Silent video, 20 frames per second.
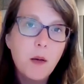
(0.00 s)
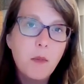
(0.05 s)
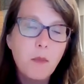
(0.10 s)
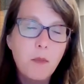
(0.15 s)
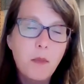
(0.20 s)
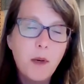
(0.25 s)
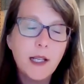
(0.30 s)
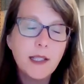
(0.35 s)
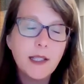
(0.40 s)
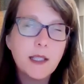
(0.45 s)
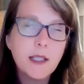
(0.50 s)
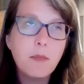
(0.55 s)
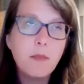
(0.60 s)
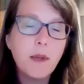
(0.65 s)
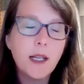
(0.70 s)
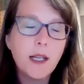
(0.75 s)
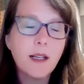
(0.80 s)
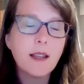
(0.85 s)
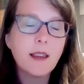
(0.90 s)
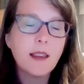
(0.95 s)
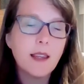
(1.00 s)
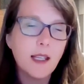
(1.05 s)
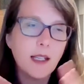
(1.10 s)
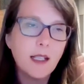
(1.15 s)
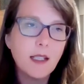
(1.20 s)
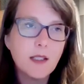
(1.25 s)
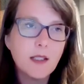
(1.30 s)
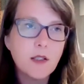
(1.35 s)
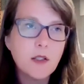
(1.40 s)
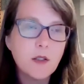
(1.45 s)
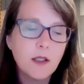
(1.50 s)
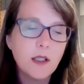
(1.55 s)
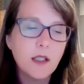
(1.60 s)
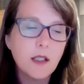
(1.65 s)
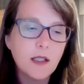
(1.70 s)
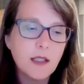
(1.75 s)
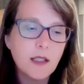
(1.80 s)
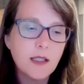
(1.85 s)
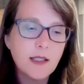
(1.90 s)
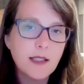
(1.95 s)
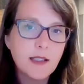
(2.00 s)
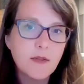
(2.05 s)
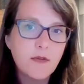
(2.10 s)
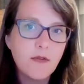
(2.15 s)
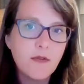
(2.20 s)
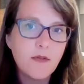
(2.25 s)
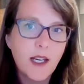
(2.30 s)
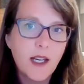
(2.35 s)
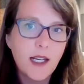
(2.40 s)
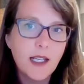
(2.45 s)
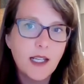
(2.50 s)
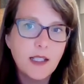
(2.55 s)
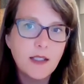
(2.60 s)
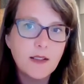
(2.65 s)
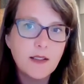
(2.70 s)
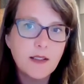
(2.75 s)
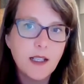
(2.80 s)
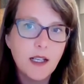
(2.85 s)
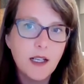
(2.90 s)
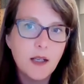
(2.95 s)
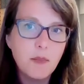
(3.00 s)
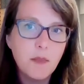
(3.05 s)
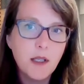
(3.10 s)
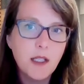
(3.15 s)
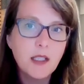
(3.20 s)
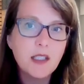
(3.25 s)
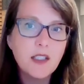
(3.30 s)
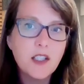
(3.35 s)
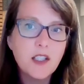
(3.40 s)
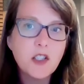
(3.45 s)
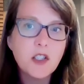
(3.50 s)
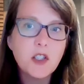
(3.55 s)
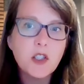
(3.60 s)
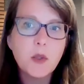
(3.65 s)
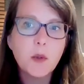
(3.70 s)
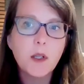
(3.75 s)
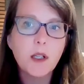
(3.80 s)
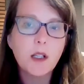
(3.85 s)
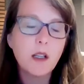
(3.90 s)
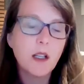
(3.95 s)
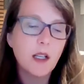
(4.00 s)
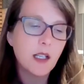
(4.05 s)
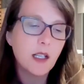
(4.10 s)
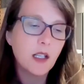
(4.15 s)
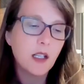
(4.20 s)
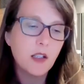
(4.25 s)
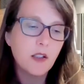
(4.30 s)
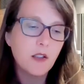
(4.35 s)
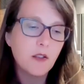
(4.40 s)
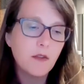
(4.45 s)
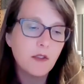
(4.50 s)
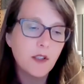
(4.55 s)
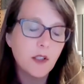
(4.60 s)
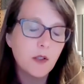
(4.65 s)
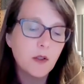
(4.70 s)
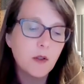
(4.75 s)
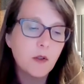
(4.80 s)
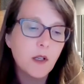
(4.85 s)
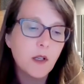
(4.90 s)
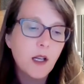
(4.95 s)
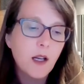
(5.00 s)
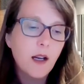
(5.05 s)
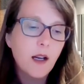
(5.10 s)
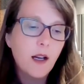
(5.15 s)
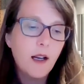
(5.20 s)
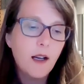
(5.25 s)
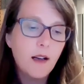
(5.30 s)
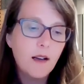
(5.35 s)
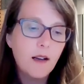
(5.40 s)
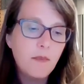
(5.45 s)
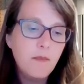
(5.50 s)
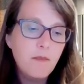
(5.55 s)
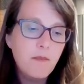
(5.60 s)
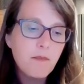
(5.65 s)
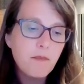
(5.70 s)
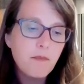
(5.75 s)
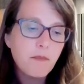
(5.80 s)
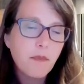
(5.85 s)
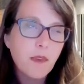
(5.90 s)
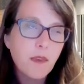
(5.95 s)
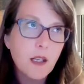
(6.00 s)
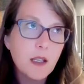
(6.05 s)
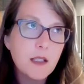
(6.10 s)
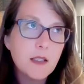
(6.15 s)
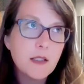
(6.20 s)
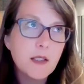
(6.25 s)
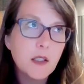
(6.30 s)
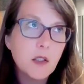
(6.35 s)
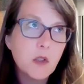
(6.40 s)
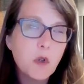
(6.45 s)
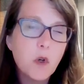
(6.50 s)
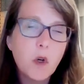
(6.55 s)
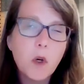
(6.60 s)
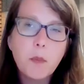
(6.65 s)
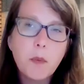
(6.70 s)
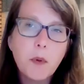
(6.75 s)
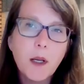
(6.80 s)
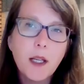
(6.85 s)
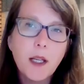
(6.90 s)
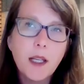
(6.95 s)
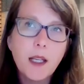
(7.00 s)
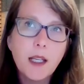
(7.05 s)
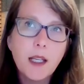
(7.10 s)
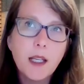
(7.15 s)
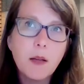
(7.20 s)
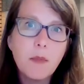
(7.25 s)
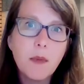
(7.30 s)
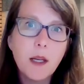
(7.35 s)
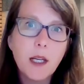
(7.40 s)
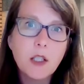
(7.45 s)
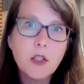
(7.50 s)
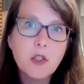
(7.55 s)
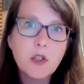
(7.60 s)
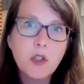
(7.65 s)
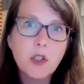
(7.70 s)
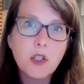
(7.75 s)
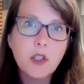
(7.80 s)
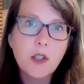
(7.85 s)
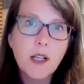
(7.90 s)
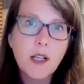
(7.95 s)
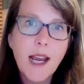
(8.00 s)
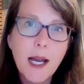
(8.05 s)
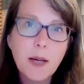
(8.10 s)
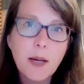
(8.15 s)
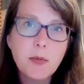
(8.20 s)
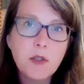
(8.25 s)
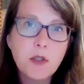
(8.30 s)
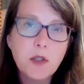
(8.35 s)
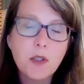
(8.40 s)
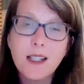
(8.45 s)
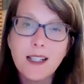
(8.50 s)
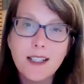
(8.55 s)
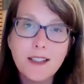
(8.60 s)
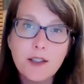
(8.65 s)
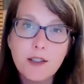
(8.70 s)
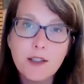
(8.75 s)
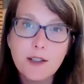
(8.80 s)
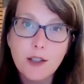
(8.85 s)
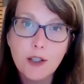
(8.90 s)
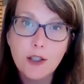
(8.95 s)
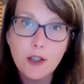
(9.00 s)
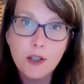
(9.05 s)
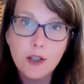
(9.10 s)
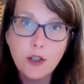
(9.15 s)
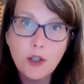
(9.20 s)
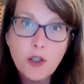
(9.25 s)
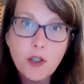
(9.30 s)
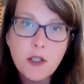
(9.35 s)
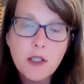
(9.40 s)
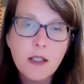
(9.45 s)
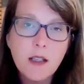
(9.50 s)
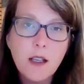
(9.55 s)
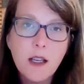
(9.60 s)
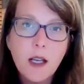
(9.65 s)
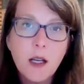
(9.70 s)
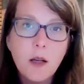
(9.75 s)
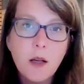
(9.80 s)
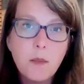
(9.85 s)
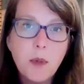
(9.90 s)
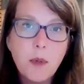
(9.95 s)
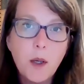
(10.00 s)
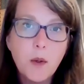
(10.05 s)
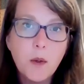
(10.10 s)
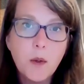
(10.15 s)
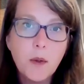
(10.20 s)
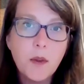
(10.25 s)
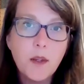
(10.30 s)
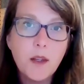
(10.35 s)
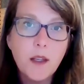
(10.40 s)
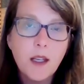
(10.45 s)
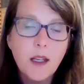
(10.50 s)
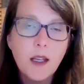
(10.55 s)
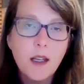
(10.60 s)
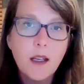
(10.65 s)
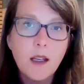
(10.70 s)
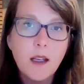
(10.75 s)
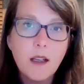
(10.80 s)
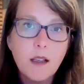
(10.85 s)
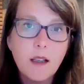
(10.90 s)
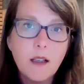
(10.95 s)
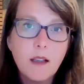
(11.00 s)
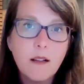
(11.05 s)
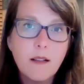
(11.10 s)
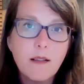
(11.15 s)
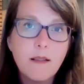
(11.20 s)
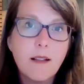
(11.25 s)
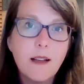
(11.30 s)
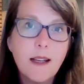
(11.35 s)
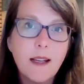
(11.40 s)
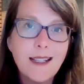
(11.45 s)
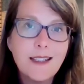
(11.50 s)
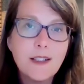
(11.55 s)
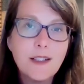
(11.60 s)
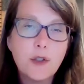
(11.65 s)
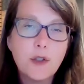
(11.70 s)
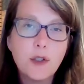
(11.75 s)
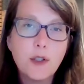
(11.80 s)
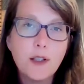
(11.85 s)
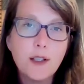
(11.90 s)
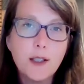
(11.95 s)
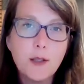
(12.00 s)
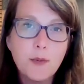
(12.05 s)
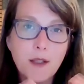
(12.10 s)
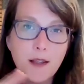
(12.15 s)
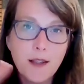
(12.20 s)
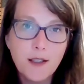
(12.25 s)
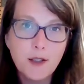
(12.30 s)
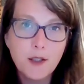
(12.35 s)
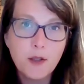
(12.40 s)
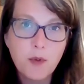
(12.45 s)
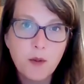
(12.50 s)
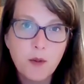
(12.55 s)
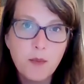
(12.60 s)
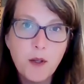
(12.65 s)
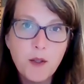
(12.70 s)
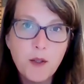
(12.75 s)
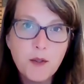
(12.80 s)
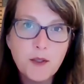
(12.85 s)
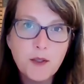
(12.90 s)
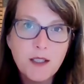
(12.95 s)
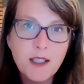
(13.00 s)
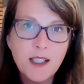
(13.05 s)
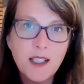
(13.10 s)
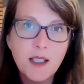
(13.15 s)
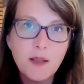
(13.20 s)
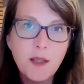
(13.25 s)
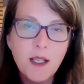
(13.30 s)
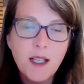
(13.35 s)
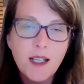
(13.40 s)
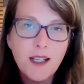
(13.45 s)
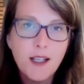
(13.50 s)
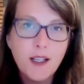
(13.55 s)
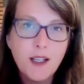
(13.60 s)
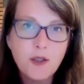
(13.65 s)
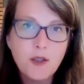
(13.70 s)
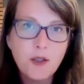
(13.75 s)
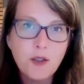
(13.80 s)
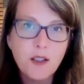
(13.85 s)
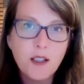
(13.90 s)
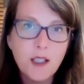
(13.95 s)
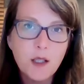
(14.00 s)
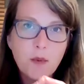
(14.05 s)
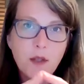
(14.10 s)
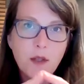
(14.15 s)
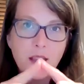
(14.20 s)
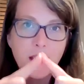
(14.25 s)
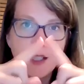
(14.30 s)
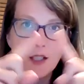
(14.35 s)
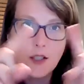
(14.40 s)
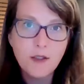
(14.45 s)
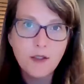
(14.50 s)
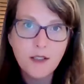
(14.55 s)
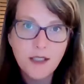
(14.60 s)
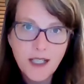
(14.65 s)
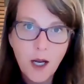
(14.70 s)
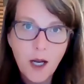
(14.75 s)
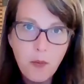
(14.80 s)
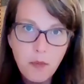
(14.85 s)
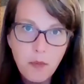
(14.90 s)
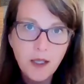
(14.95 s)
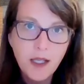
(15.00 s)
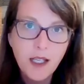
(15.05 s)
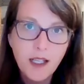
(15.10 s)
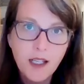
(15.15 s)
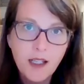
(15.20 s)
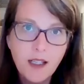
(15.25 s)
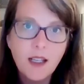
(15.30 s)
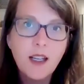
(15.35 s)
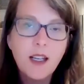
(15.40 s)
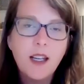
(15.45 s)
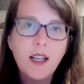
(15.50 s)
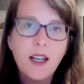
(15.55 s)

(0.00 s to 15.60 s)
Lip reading: But the big things during this phase, in addition to a client interview, is incorporating and making sure you capture lessons learned, both internally within your proposal team, internally within your company,